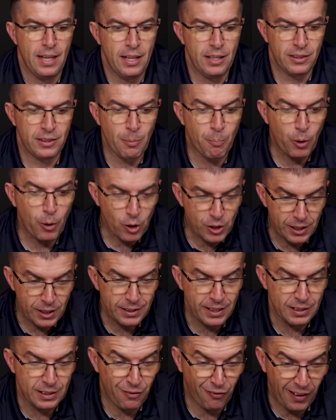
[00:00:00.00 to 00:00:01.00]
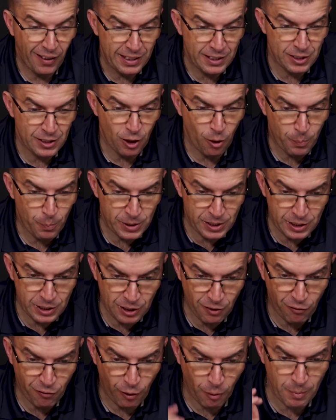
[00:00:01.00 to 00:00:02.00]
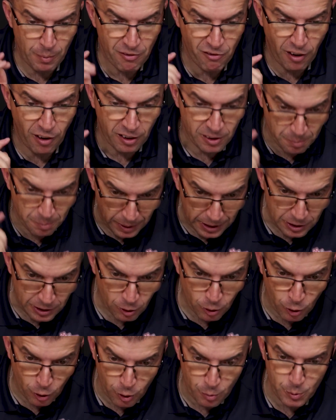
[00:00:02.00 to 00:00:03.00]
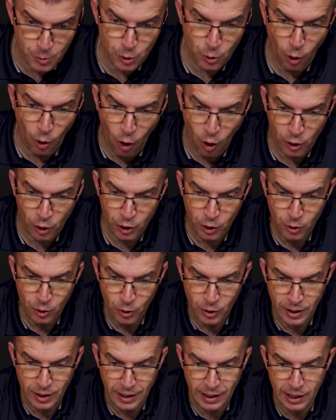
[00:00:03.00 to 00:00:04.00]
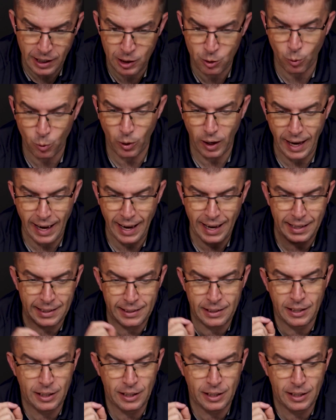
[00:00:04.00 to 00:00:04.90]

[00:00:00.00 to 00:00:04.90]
The project has faced opposition from environmental groups who argue it will add